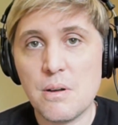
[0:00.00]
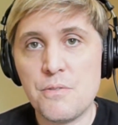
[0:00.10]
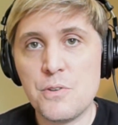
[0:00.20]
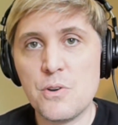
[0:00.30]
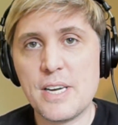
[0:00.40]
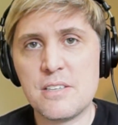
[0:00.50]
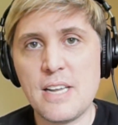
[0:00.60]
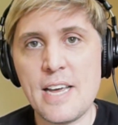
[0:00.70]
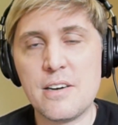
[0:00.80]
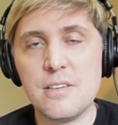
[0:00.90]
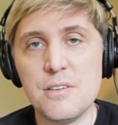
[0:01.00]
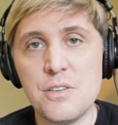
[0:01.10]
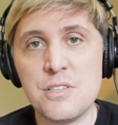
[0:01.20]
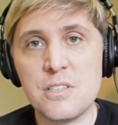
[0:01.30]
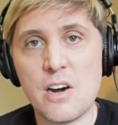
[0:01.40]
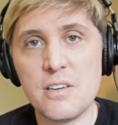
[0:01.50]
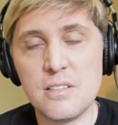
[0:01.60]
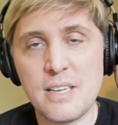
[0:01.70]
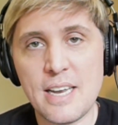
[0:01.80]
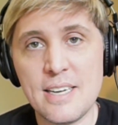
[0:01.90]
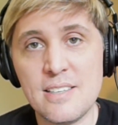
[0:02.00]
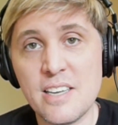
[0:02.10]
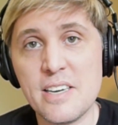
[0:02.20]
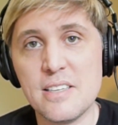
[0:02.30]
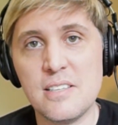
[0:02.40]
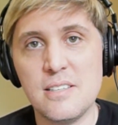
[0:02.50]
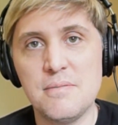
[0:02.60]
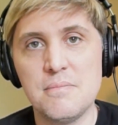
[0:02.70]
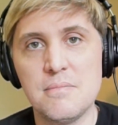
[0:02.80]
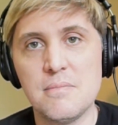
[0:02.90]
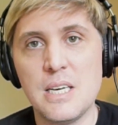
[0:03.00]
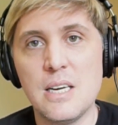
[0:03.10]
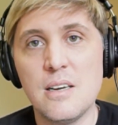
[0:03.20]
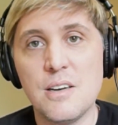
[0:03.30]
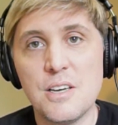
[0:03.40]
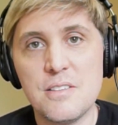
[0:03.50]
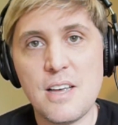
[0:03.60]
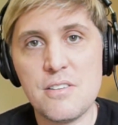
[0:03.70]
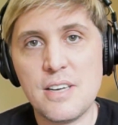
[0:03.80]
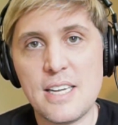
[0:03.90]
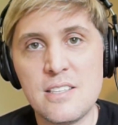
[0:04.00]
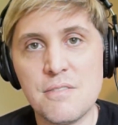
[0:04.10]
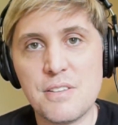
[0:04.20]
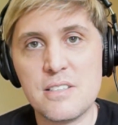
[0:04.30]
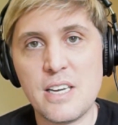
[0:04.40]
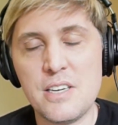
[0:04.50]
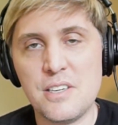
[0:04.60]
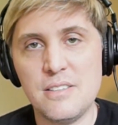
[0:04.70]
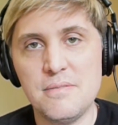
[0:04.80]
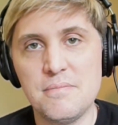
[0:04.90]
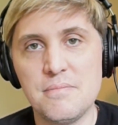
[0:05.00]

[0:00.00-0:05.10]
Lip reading: a few years later, you start getting cities. Then you get civilization.